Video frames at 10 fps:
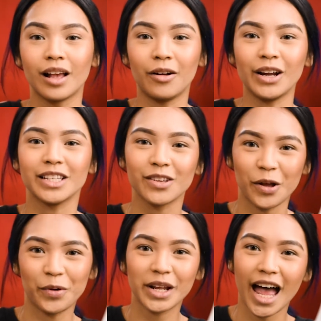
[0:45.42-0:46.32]
Alright, so I
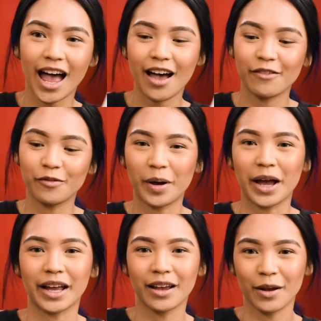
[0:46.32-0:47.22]
already have
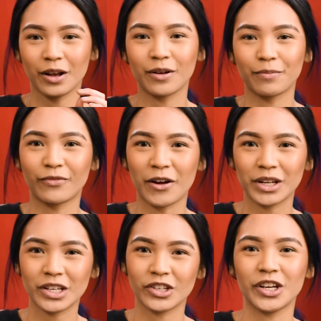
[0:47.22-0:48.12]
my
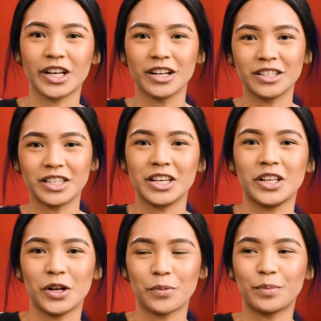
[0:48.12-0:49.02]
foundation,
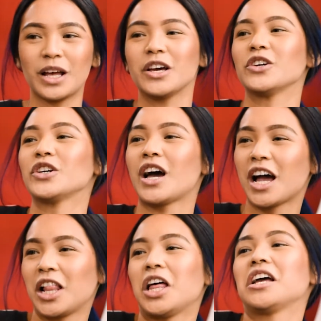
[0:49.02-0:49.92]
concealer, blush,
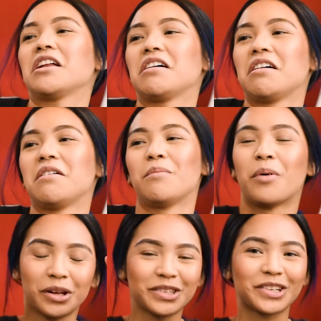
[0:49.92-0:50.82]
highlight,
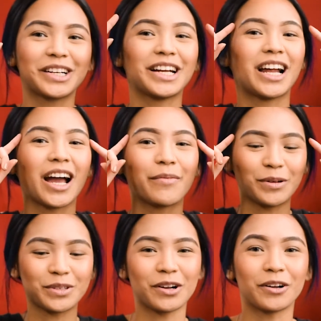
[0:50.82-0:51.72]
bronzer, and
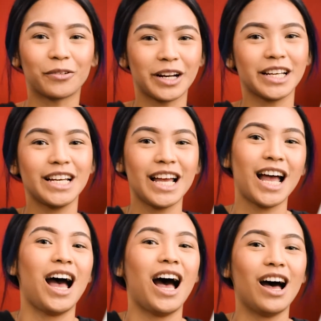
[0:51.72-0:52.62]
eyebrows on already.
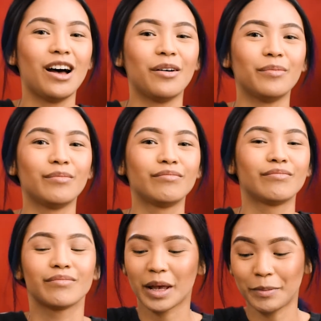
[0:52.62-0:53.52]

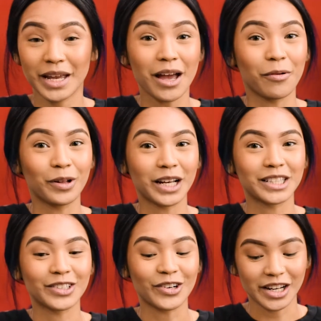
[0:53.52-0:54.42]
But yeah, we'll get
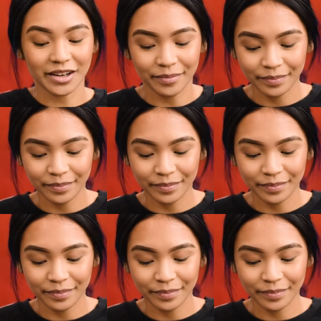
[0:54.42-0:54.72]
started.